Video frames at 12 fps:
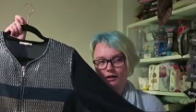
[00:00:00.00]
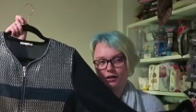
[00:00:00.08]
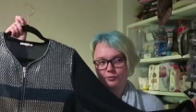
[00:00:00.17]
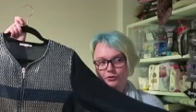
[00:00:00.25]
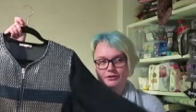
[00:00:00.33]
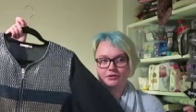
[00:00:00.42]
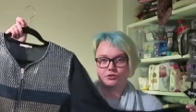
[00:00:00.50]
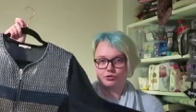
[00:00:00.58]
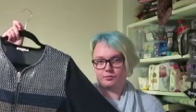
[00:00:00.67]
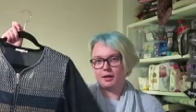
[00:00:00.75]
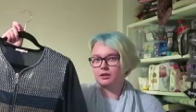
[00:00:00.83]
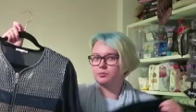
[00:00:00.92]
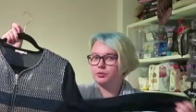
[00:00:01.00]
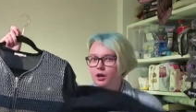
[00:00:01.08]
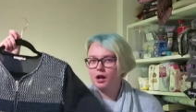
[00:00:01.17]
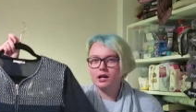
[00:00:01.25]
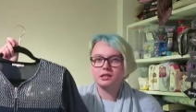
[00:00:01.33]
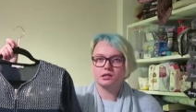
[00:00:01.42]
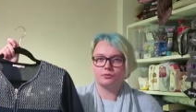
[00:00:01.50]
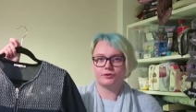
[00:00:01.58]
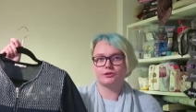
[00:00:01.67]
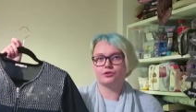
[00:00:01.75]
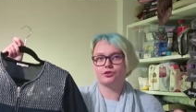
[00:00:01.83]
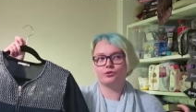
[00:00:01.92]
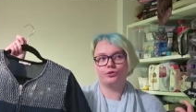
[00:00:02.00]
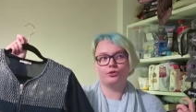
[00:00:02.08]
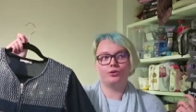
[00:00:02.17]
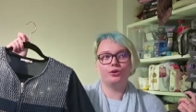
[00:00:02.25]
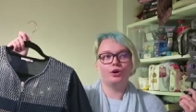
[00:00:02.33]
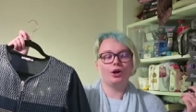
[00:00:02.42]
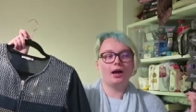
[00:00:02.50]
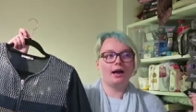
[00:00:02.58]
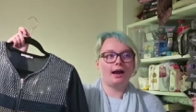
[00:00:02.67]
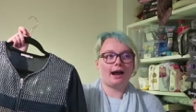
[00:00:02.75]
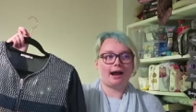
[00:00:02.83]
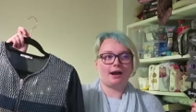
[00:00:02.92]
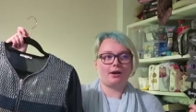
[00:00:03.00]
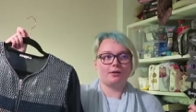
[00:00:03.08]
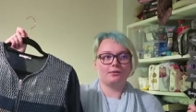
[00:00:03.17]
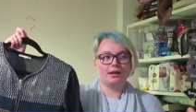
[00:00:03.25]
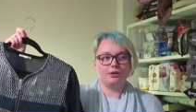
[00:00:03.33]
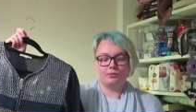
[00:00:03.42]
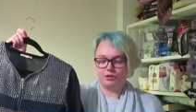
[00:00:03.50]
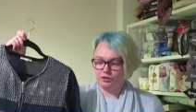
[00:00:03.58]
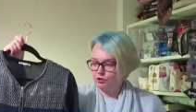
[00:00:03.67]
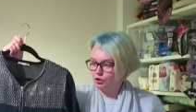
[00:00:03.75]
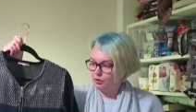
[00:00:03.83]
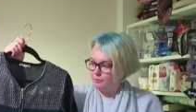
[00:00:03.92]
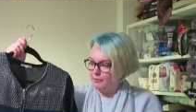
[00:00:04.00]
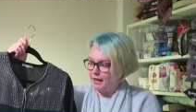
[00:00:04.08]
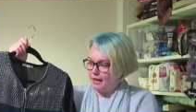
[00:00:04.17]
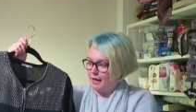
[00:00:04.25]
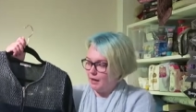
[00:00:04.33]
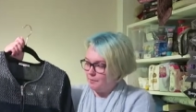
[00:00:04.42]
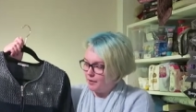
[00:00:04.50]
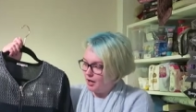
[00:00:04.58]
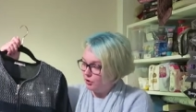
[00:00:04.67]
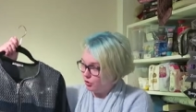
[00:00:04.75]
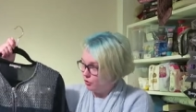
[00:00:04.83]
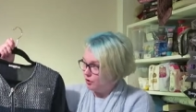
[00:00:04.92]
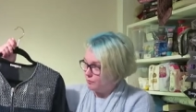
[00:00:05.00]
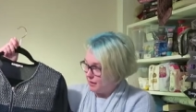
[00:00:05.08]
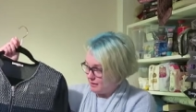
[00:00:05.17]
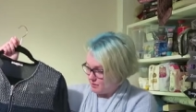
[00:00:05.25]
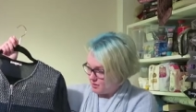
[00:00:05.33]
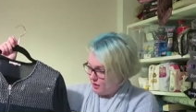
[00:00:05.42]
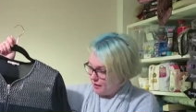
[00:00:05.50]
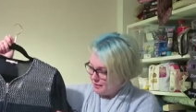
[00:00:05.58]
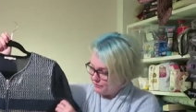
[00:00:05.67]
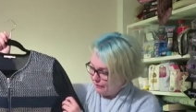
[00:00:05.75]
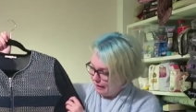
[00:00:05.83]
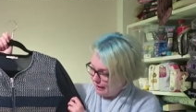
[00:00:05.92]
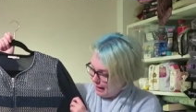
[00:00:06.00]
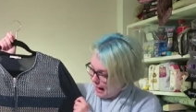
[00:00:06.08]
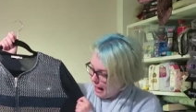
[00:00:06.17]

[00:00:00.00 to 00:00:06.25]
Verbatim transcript: I wasn't sure about the price, I wasn't sure how it would look on me but I got the bigger size of it